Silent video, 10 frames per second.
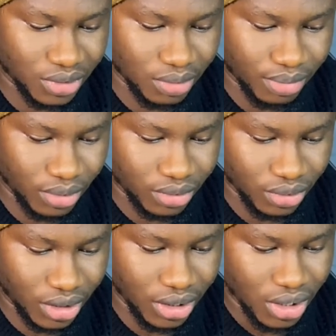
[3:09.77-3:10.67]
to the board.
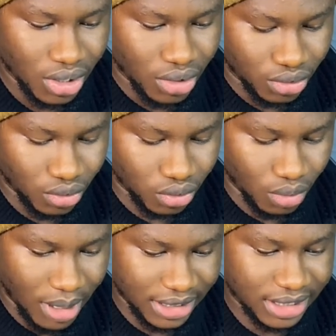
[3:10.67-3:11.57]
Okay, so
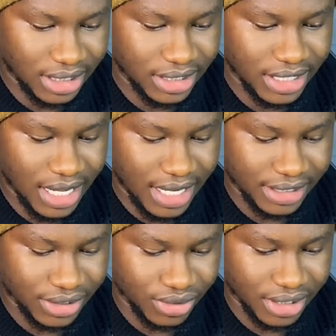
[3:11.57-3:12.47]
automatically
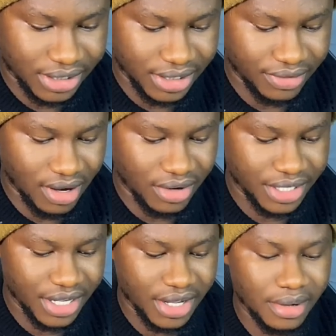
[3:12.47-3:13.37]
guys, you can see around
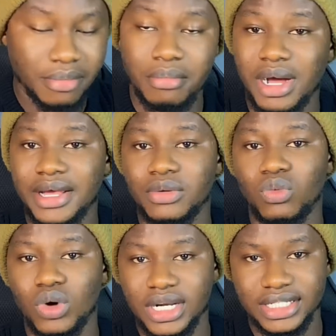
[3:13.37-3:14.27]
here my
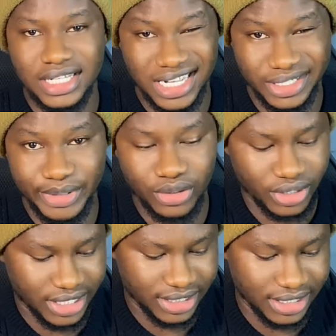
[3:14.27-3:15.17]
wallet has been
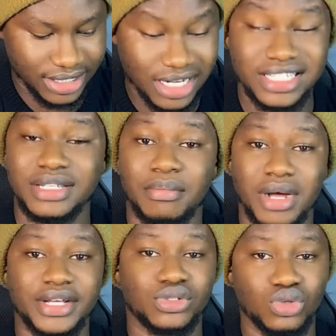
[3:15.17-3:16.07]
connected, that is
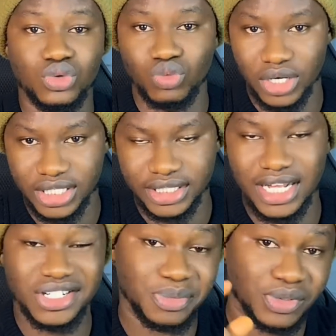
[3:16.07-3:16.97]
my TON Wallet.
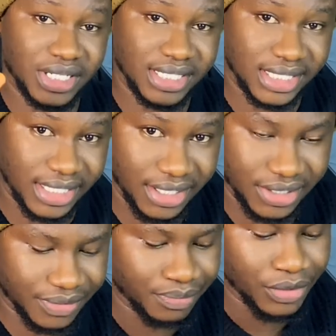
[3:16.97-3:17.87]
Now this process is
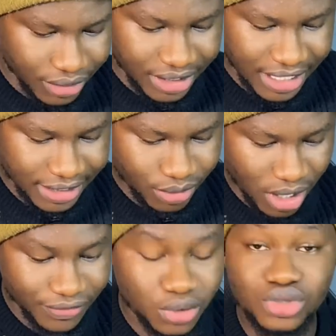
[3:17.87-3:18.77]
easy. So the next thing we
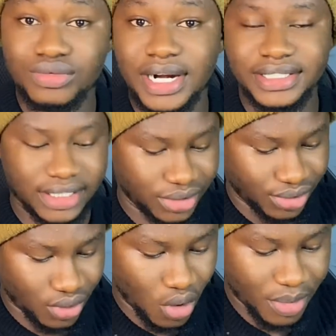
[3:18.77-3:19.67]
have to do right now is
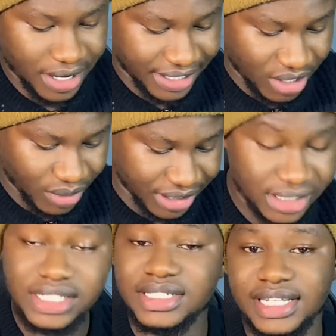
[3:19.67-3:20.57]
to come right here where it
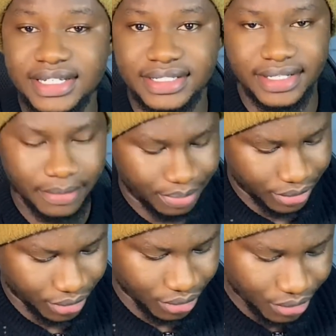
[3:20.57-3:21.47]
says next step.
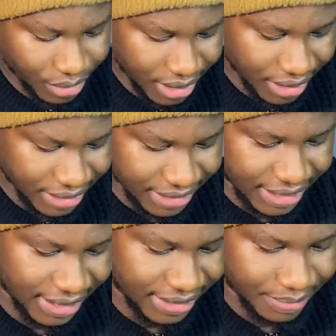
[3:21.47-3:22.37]
So click on this
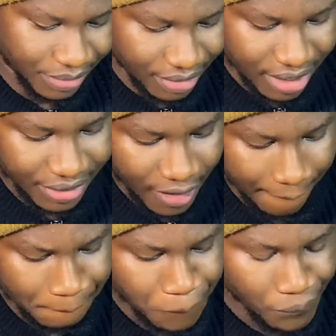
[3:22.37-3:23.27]
next step around here.